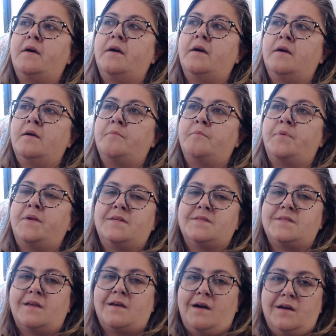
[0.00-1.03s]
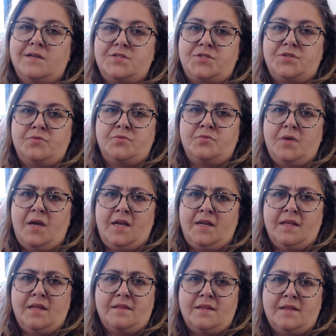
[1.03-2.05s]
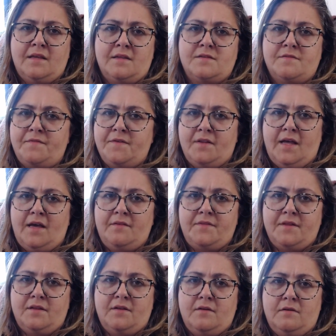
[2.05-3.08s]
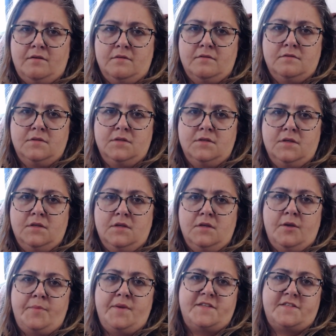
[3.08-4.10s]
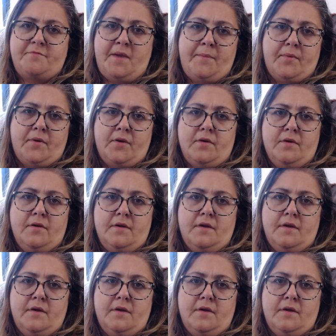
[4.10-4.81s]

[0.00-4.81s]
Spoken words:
But it doesn't cost you anything to fill out the little piece of paper.